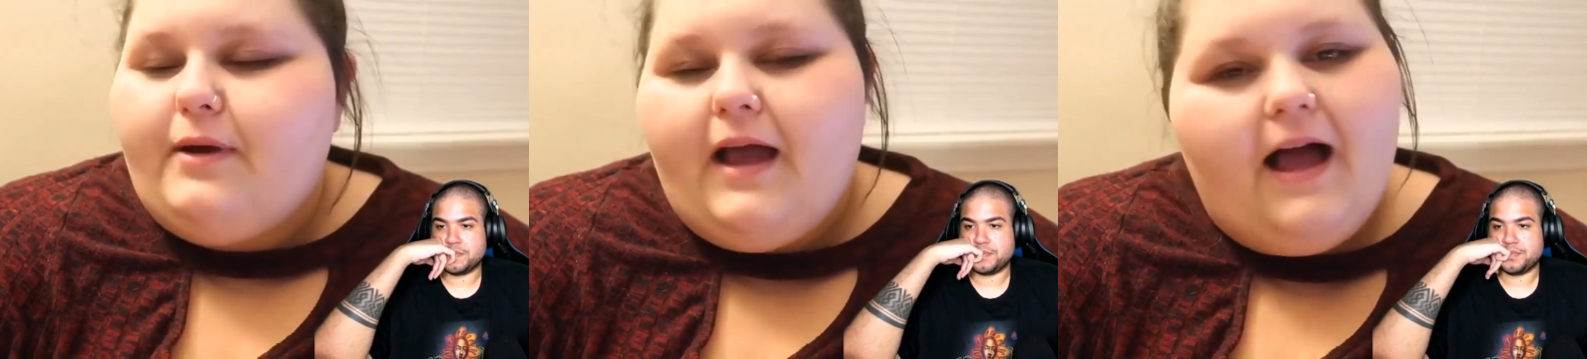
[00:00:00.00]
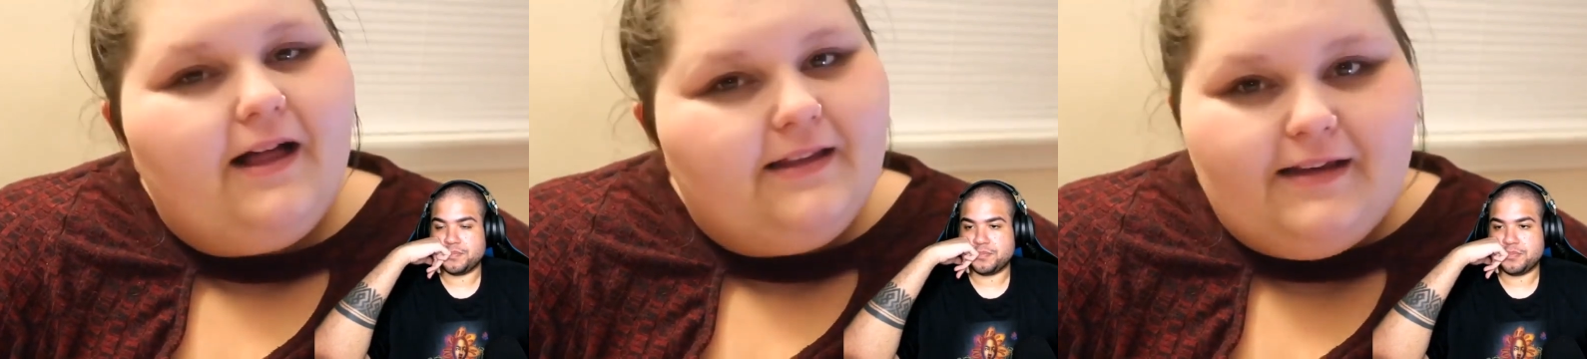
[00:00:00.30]

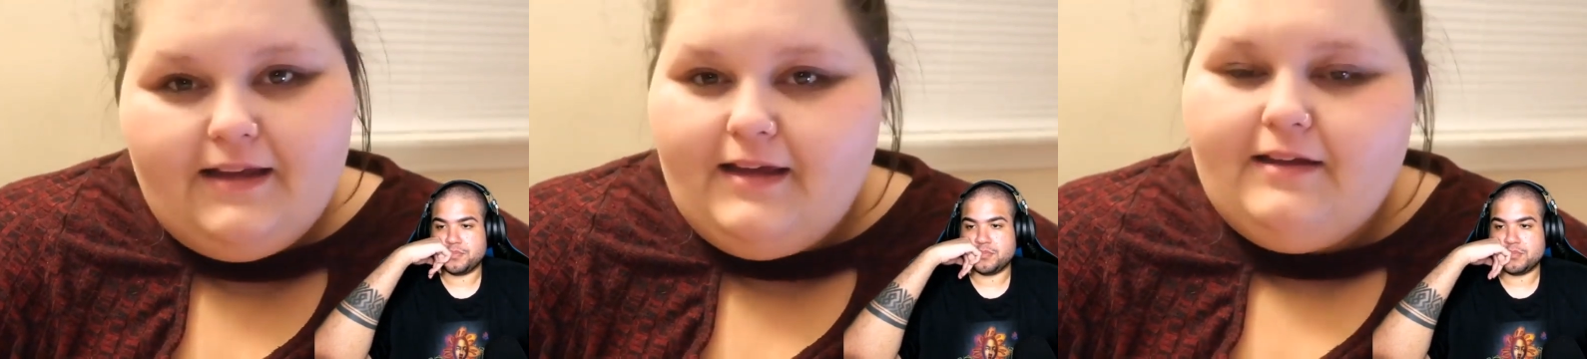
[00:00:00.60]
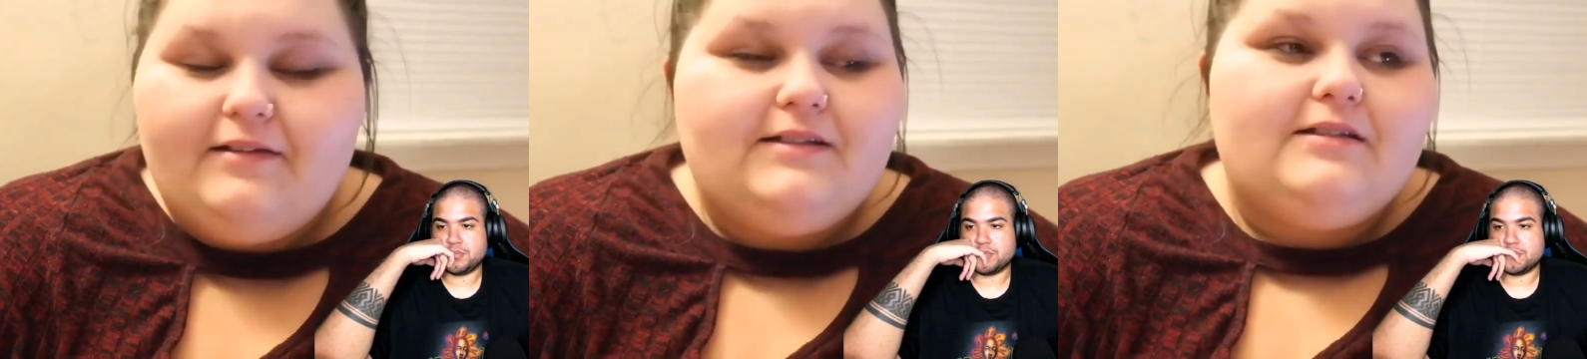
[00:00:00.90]

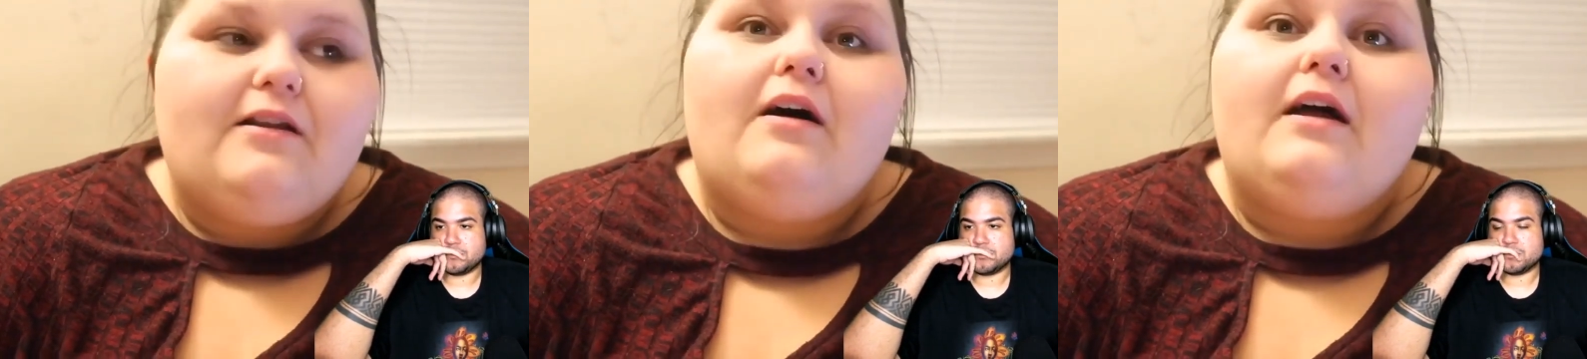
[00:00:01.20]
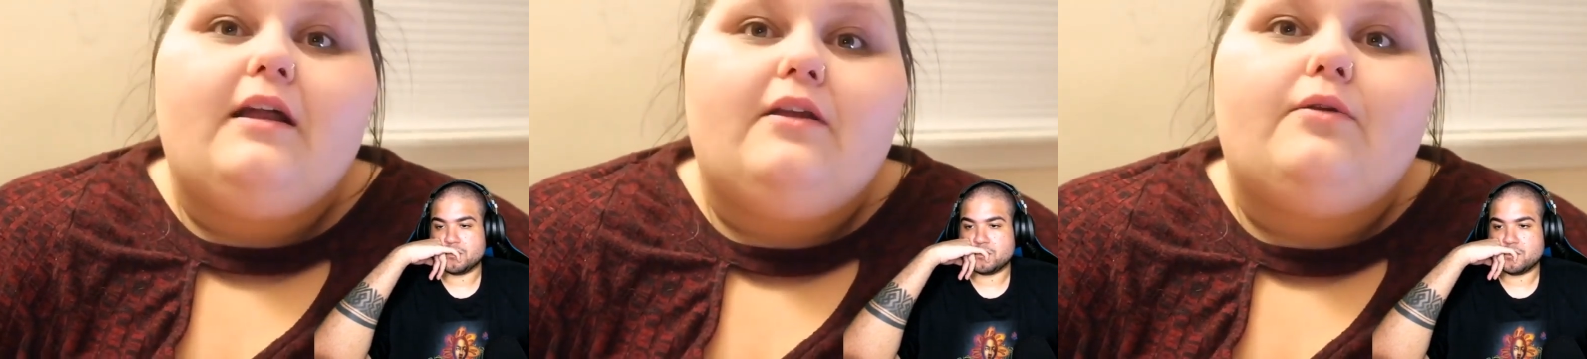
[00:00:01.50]
Speaker 1: reality. It's
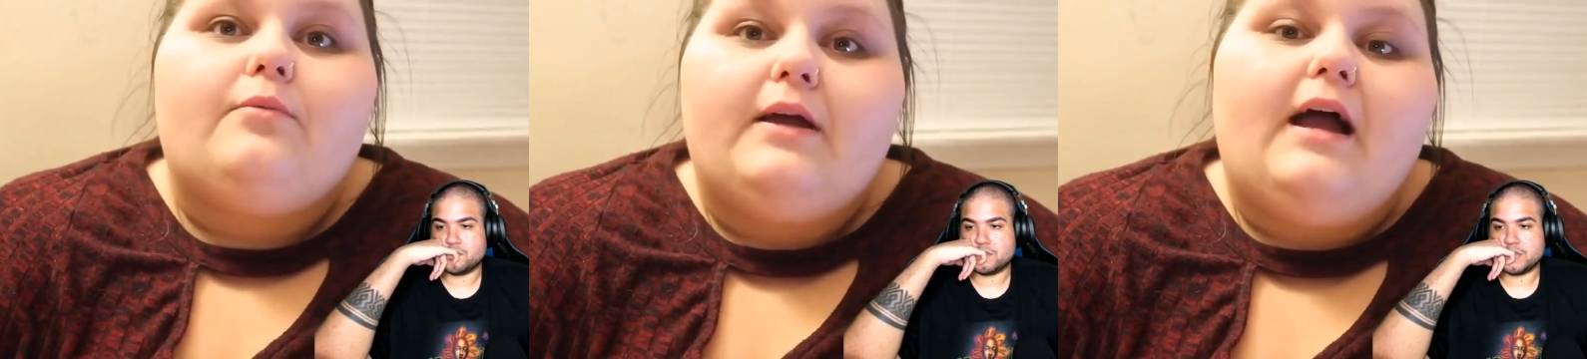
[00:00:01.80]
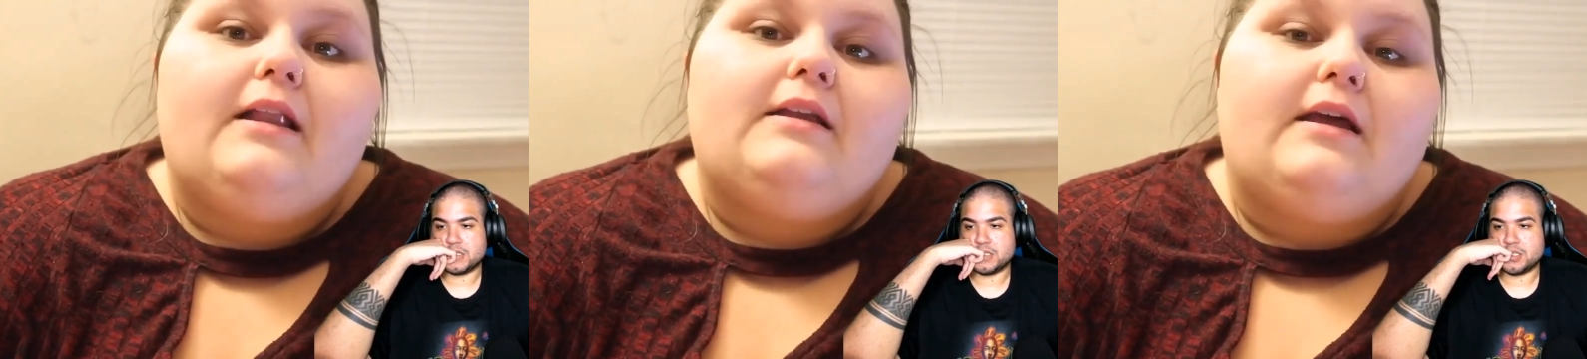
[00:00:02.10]
not
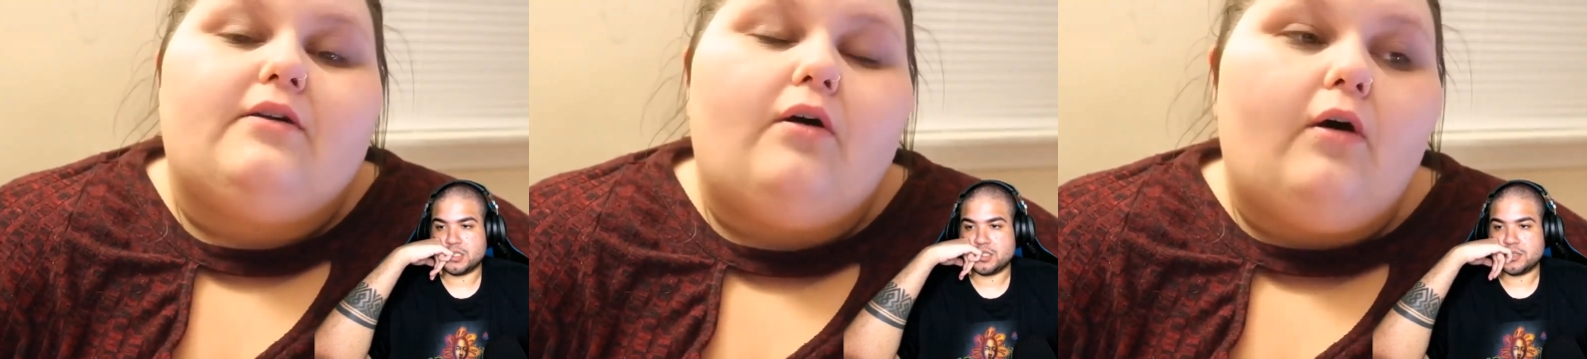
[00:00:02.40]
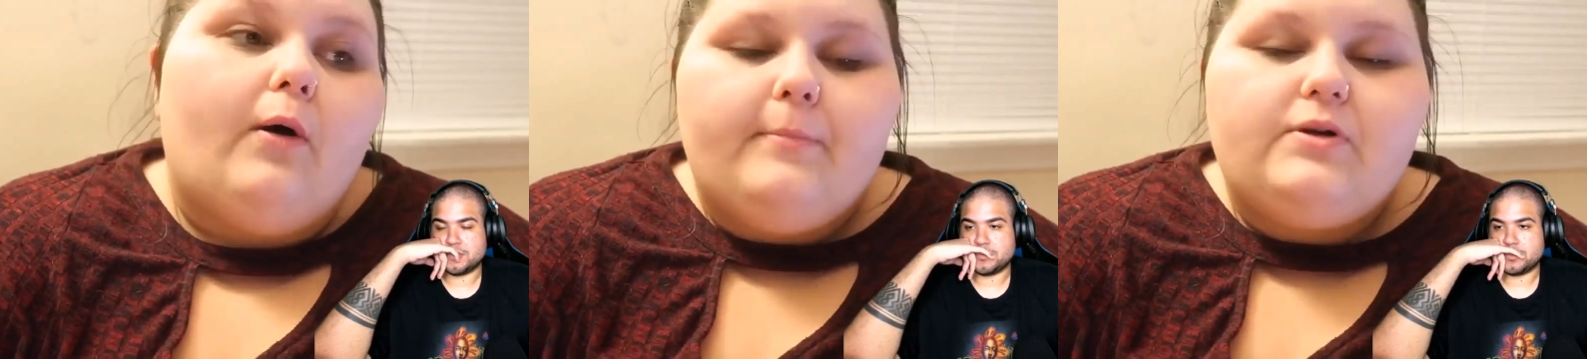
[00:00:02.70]
reality at
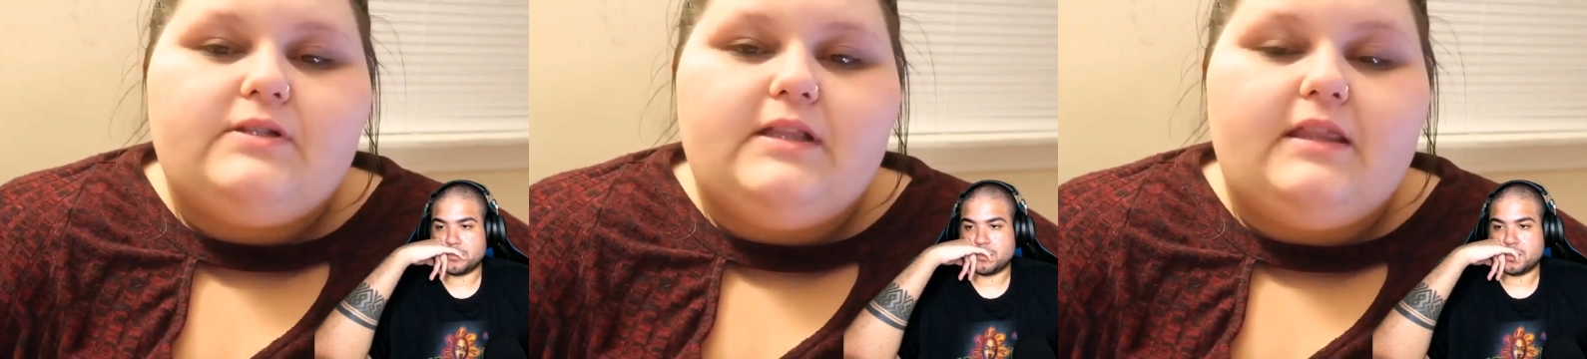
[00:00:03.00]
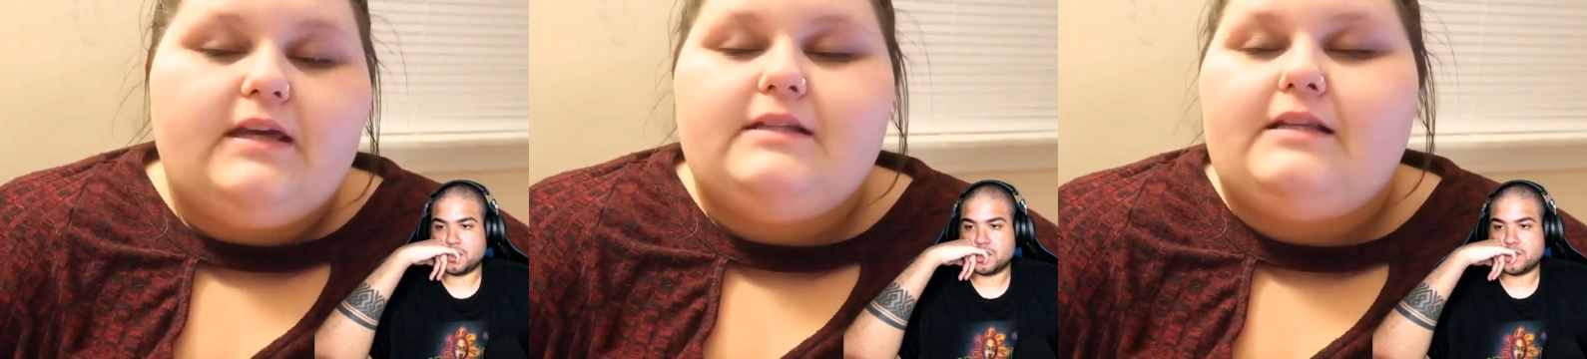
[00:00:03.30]
all. Most of
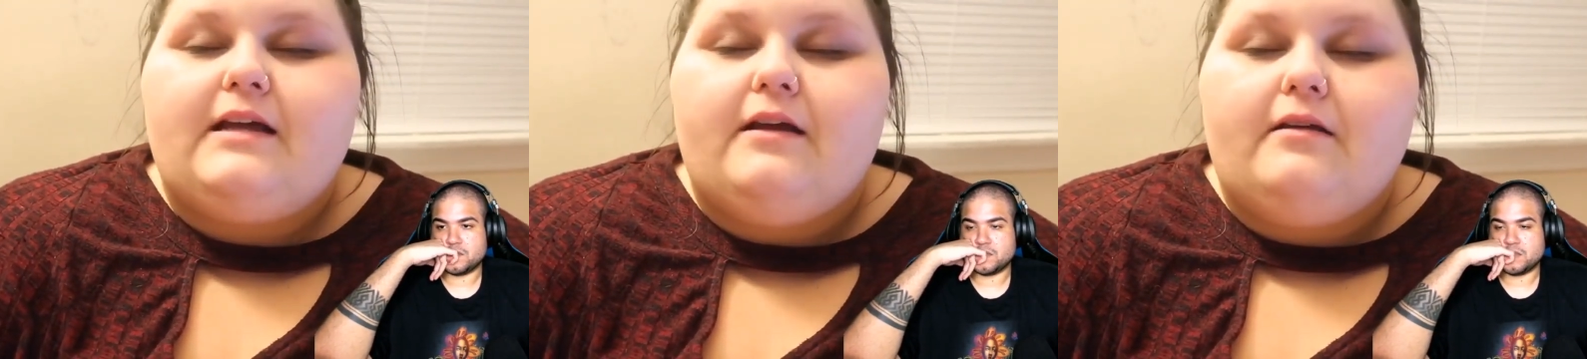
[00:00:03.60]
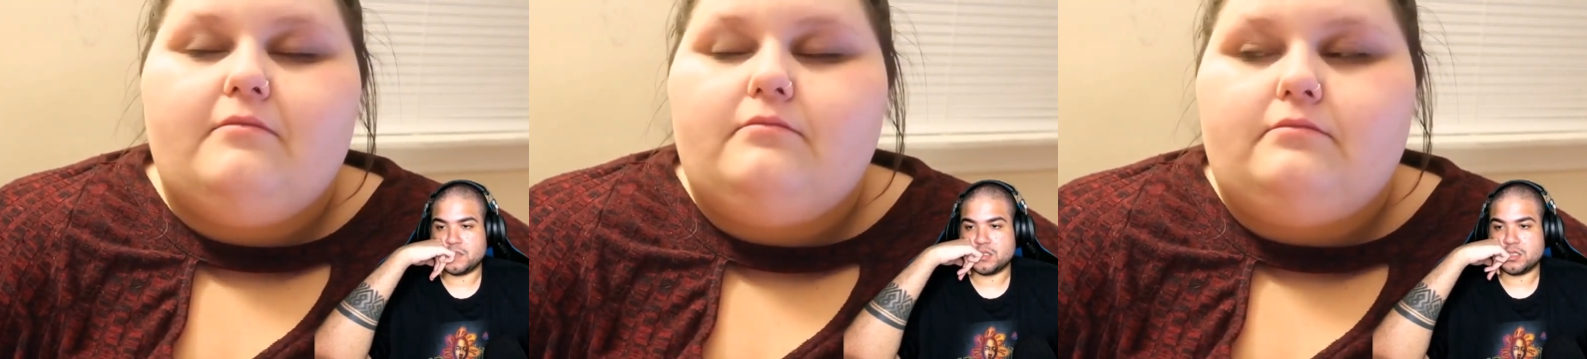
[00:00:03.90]
the things that